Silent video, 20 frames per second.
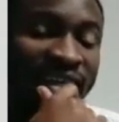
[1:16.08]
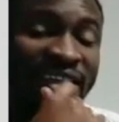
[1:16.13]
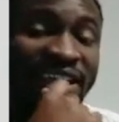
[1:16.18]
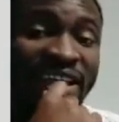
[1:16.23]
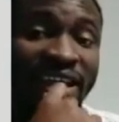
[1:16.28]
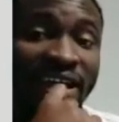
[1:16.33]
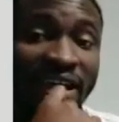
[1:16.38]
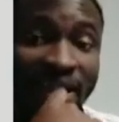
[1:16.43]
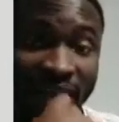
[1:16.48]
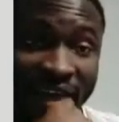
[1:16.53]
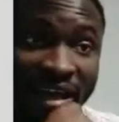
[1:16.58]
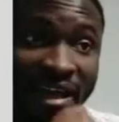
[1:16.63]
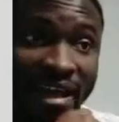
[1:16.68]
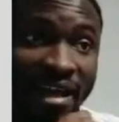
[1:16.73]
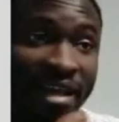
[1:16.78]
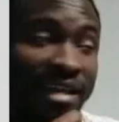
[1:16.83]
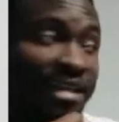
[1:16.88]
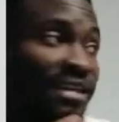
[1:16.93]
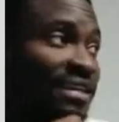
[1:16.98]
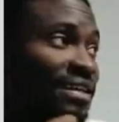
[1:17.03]

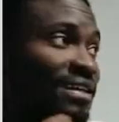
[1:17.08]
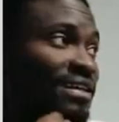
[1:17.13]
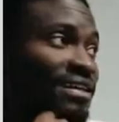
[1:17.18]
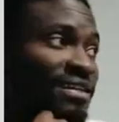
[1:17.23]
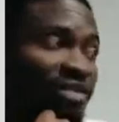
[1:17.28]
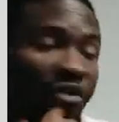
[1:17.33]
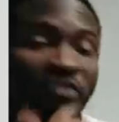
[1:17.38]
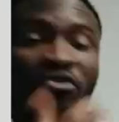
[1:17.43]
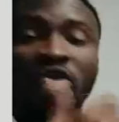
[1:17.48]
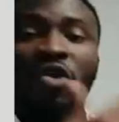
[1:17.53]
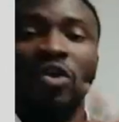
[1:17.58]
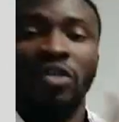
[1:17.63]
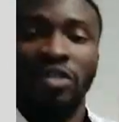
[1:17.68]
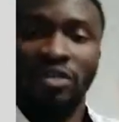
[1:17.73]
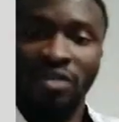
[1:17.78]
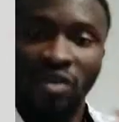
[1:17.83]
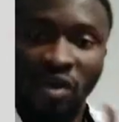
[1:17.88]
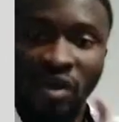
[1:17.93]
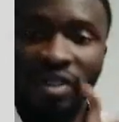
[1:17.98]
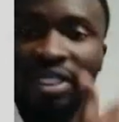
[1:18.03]
Of
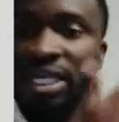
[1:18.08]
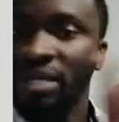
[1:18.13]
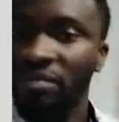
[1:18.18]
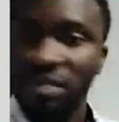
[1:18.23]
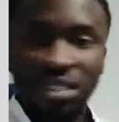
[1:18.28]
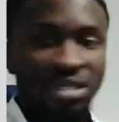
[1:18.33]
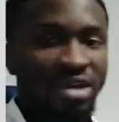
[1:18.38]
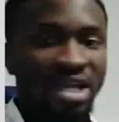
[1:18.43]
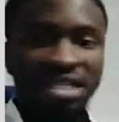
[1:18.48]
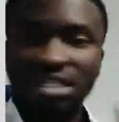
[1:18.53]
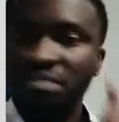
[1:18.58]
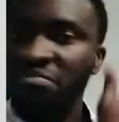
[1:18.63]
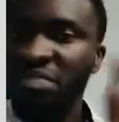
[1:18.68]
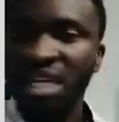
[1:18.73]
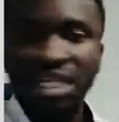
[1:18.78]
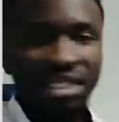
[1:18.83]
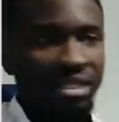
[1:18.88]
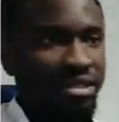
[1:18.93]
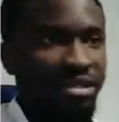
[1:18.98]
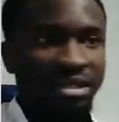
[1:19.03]
course, God keeps
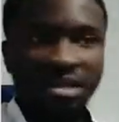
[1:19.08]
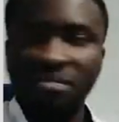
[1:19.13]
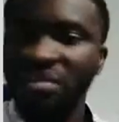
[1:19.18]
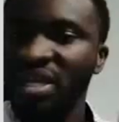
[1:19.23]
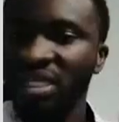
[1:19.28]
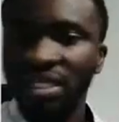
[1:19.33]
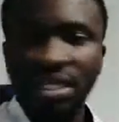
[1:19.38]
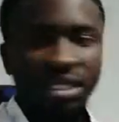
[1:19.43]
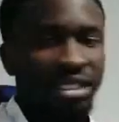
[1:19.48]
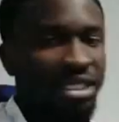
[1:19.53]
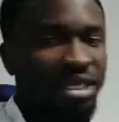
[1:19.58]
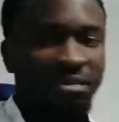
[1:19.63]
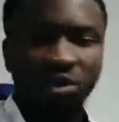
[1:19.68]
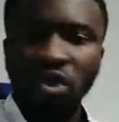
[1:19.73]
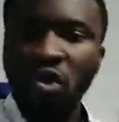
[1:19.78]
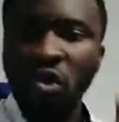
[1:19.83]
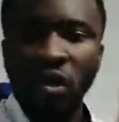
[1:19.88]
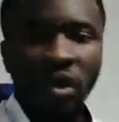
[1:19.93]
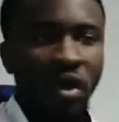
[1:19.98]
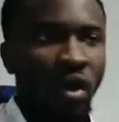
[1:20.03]
transmitting. The message keeps
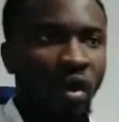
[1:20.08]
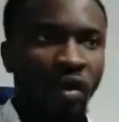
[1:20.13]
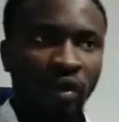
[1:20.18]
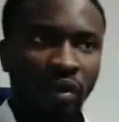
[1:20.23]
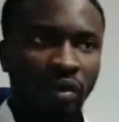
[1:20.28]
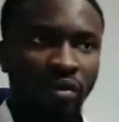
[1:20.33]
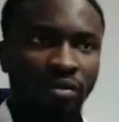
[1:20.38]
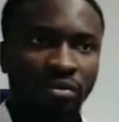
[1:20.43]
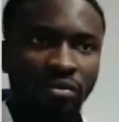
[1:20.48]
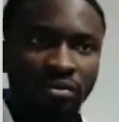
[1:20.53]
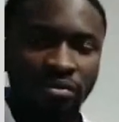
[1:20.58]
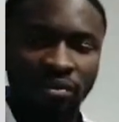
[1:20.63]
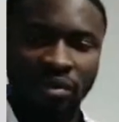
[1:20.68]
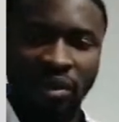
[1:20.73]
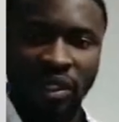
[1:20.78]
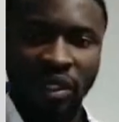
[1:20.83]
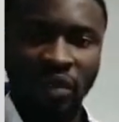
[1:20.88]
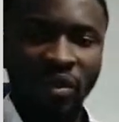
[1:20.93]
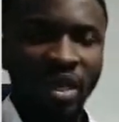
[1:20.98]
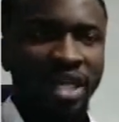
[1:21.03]
going on.
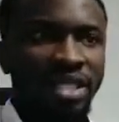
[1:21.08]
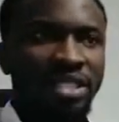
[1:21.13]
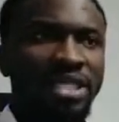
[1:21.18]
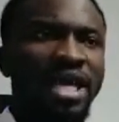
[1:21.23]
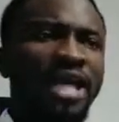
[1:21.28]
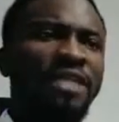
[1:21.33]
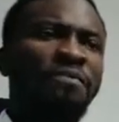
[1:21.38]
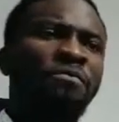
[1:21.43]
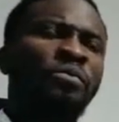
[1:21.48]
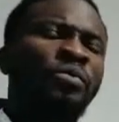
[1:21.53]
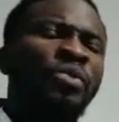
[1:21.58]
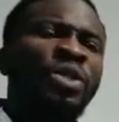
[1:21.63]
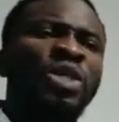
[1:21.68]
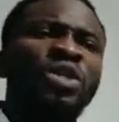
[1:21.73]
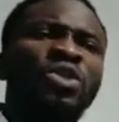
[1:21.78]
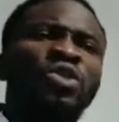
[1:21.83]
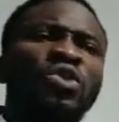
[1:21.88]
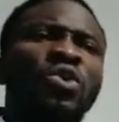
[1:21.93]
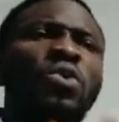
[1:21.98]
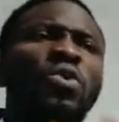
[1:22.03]
You understand?
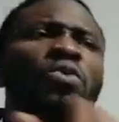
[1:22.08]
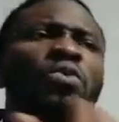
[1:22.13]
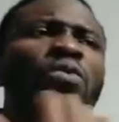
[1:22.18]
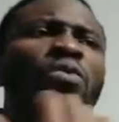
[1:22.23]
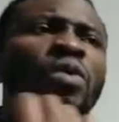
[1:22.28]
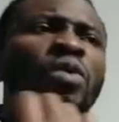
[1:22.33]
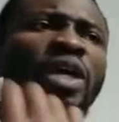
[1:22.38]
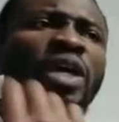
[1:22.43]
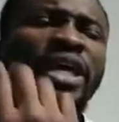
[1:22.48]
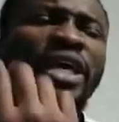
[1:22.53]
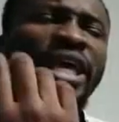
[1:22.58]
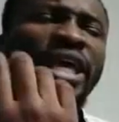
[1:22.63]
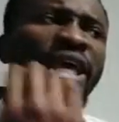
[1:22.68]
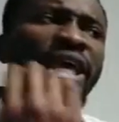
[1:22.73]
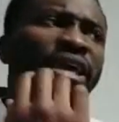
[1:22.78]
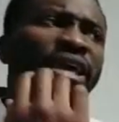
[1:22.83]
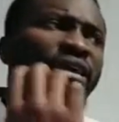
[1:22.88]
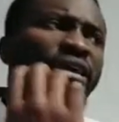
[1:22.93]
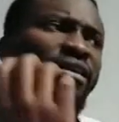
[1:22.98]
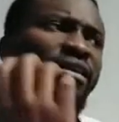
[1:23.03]
So
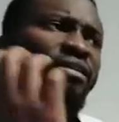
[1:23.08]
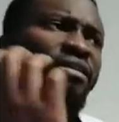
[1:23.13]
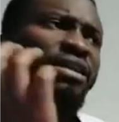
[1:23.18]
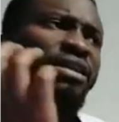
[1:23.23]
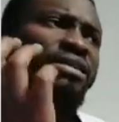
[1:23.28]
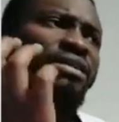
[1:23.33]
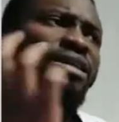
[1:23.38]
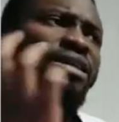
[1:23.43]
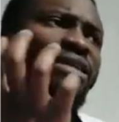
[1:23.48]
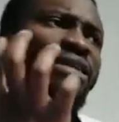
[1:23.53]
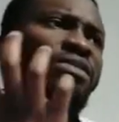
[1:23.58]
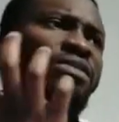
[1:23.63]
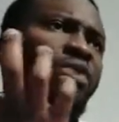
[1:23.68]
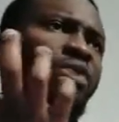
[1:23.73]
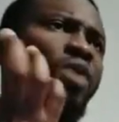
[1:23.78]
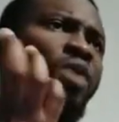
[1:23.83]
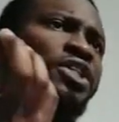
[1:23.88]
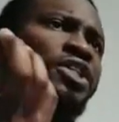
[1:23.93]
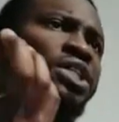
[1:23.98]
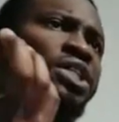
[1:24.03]
the
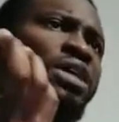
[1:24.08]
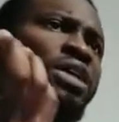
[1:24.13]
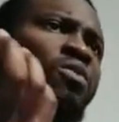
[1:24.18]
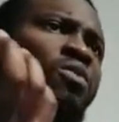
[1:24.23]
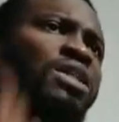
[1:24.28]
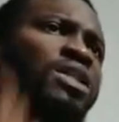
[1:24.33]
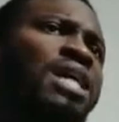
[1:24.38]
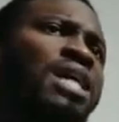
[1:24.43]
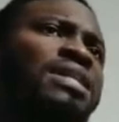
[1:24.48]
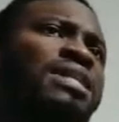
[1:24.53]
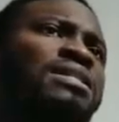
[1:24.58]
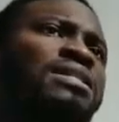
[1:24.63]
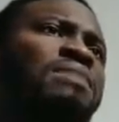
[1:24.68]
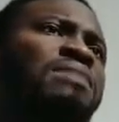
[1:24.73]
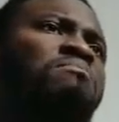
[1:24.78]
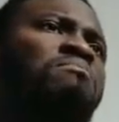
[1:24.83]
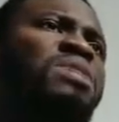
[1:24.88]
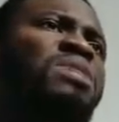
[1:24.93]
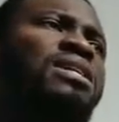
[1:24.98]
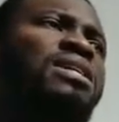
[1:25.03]
questioner was
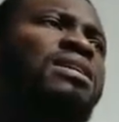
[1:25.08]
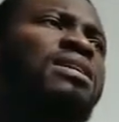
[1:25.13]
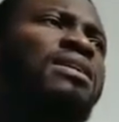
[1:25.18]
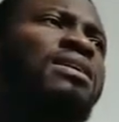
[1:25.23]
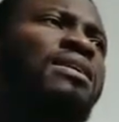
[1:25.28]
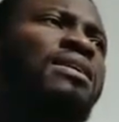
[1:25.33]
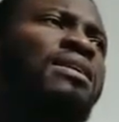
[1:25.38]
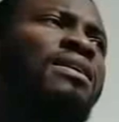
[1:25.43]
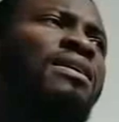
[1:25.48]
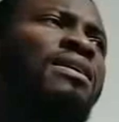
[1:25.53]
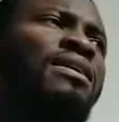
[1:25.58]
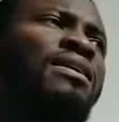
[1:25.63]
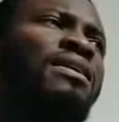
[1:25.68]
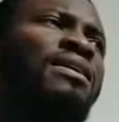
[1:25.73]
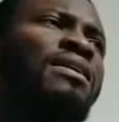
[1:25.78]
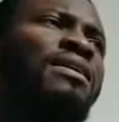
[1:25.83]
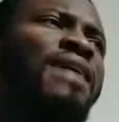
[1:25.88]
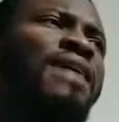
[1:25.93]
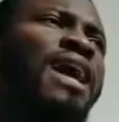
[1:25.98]
asking me, are